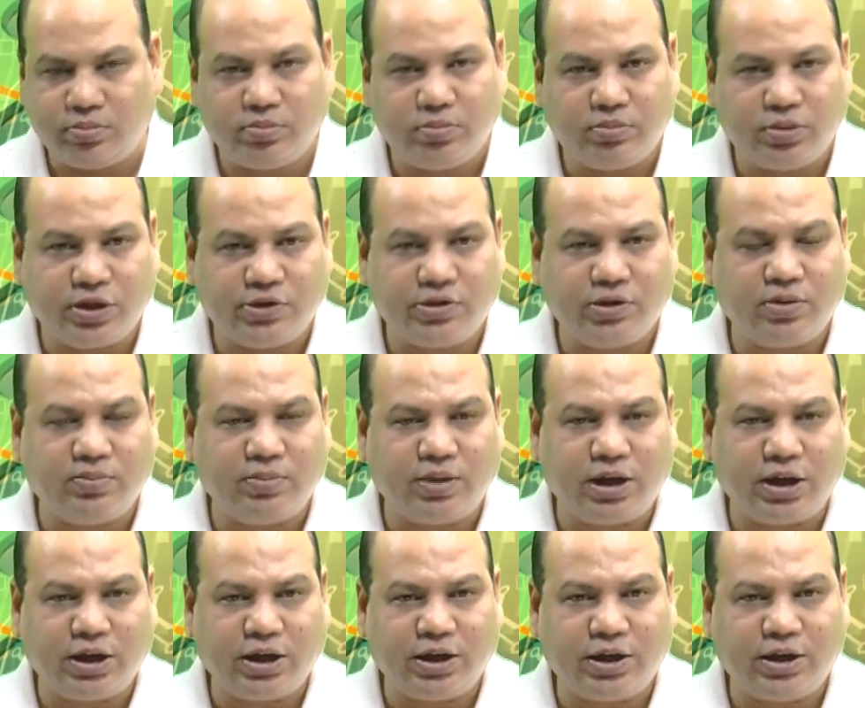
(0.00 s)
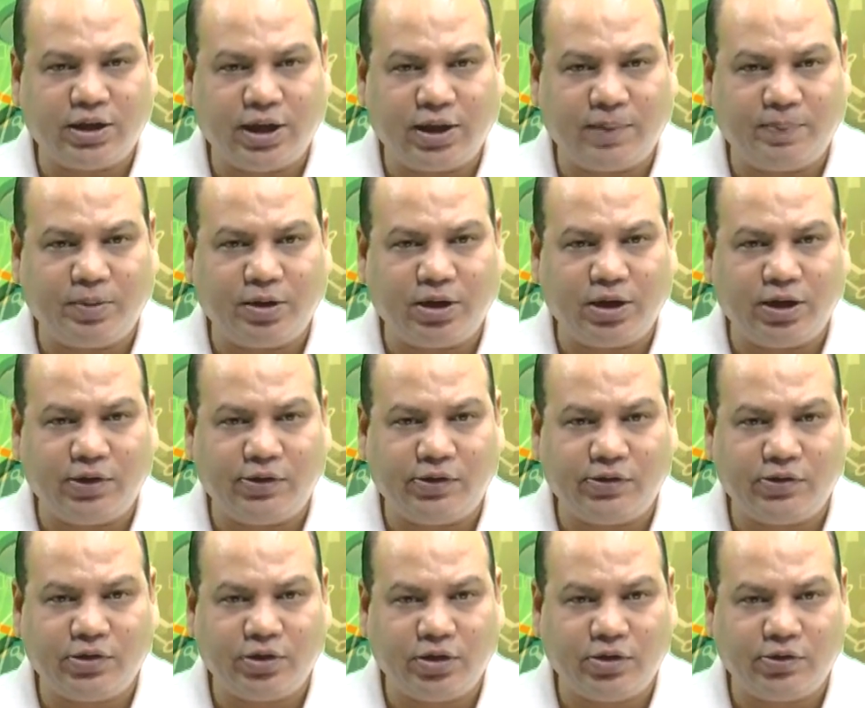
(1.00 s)
merger market
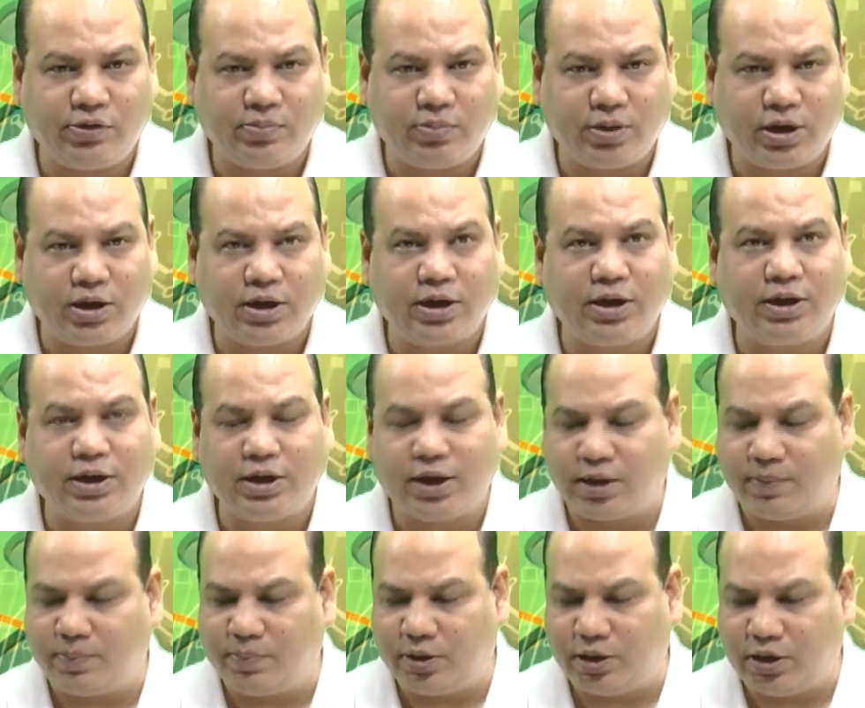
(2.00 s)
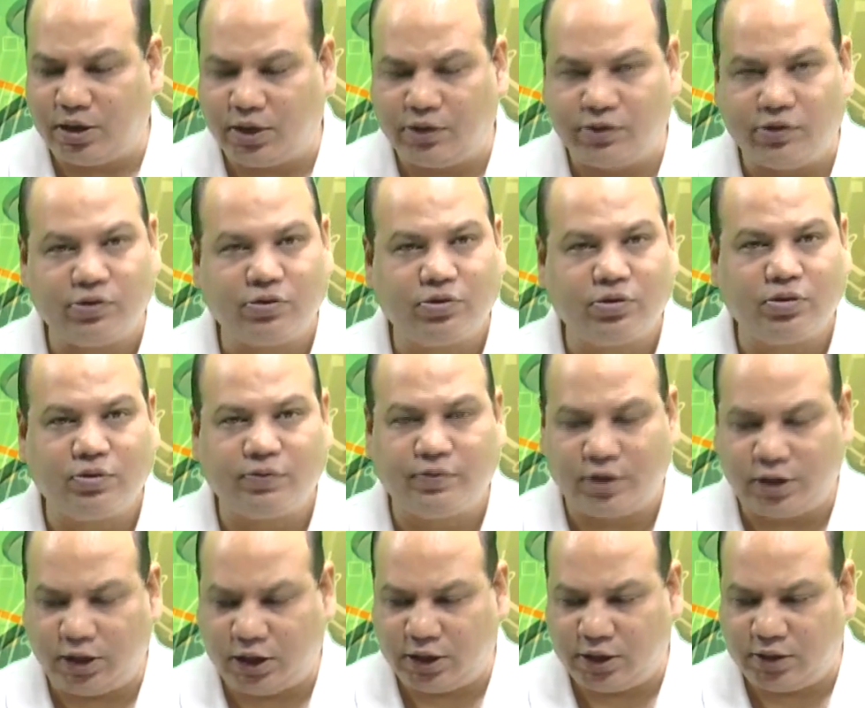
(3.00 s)
capitalization is market capitalization of
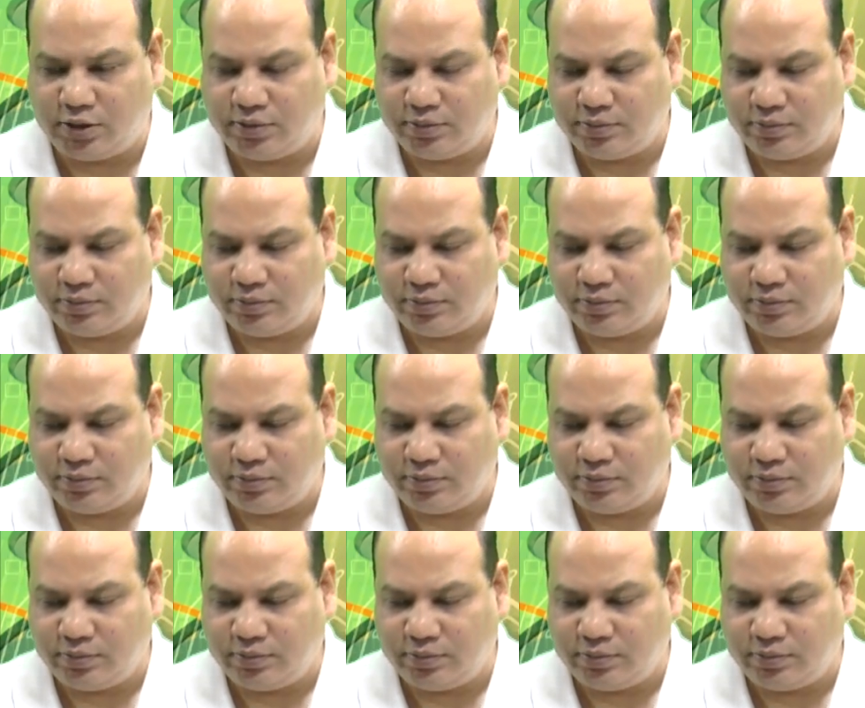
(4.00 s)
A